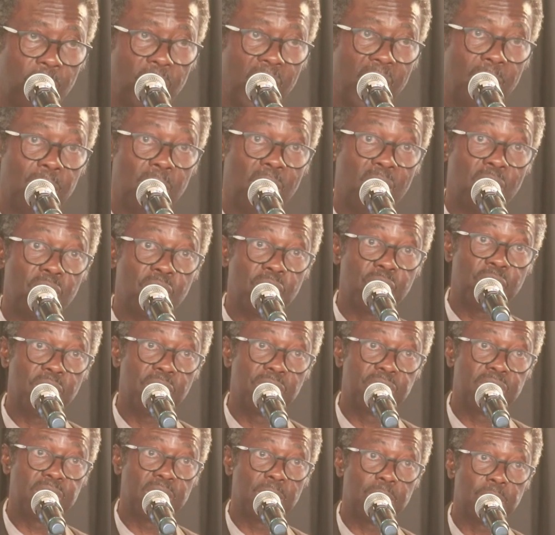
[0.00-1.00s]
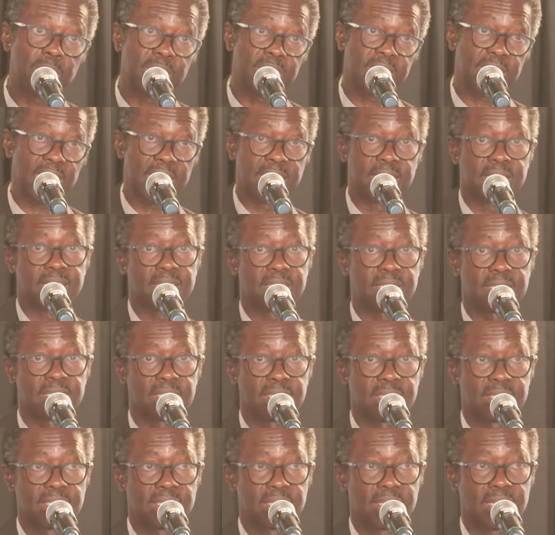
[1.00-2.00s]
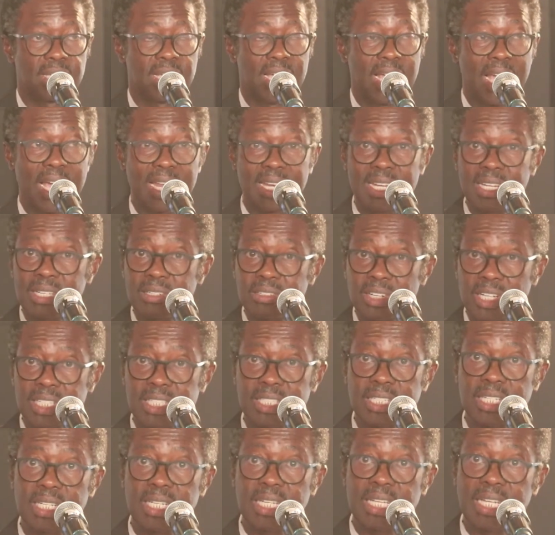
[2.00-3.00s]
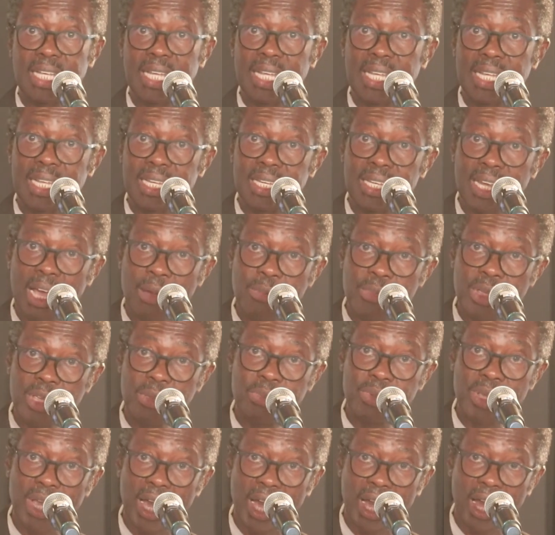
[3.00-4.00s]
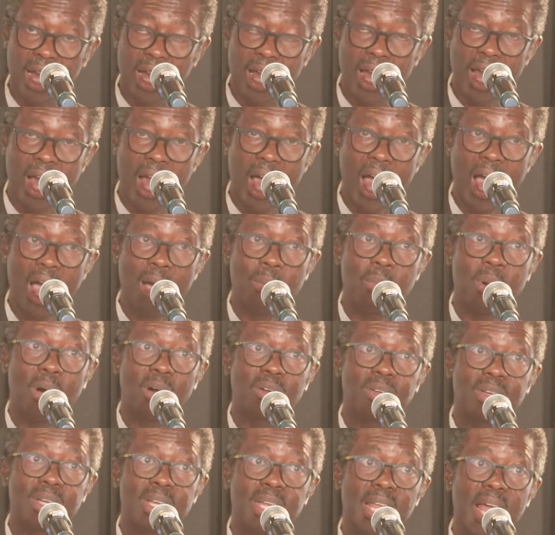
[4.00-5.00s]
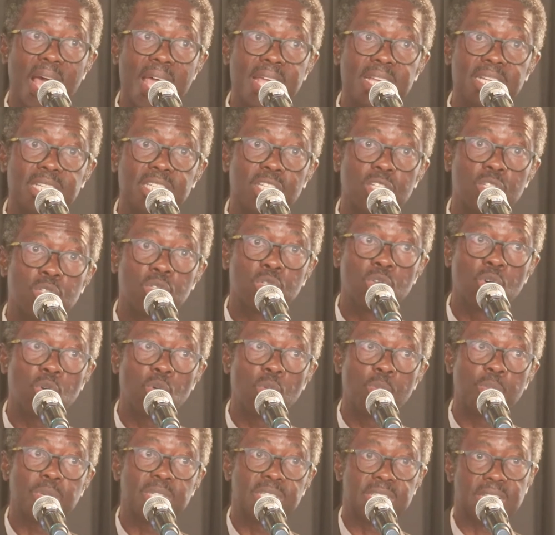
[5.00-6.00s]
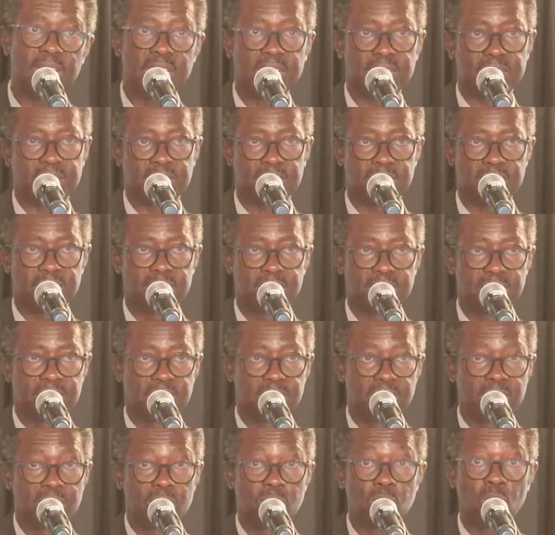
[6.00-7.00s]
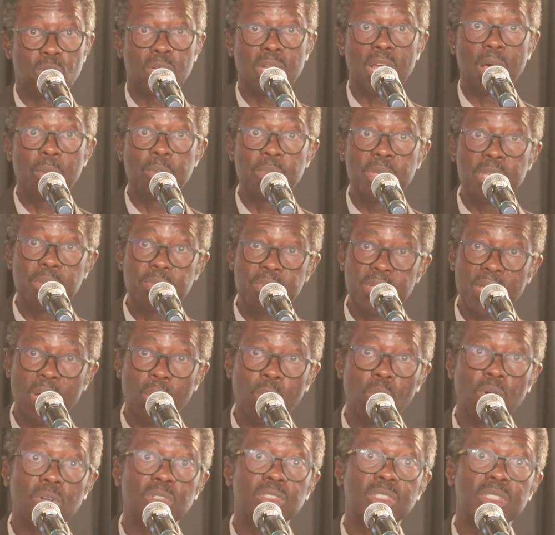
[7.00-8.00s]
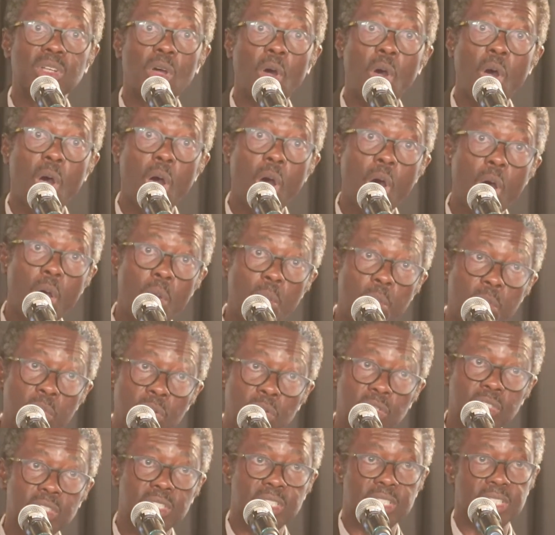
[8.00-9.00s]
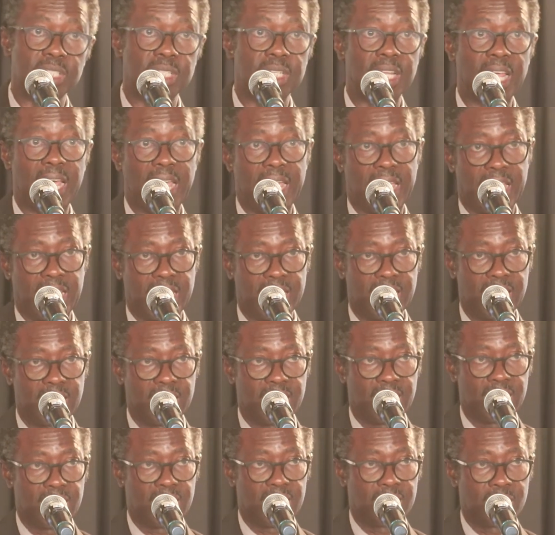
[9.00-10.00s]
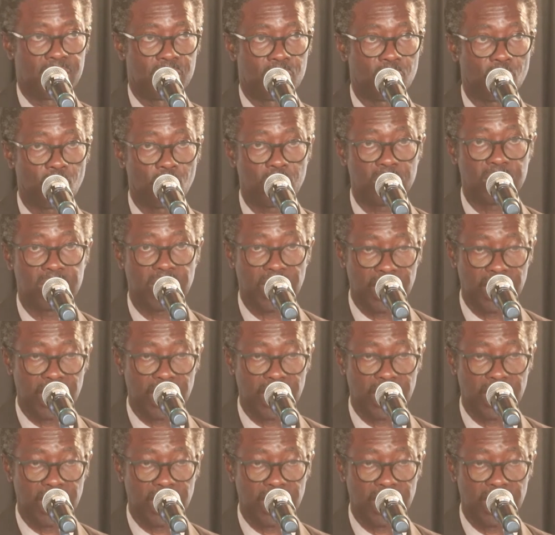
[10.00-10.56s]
by about 50%. And interestingly, in Namibia, about 92%. So Namibia was almost there towards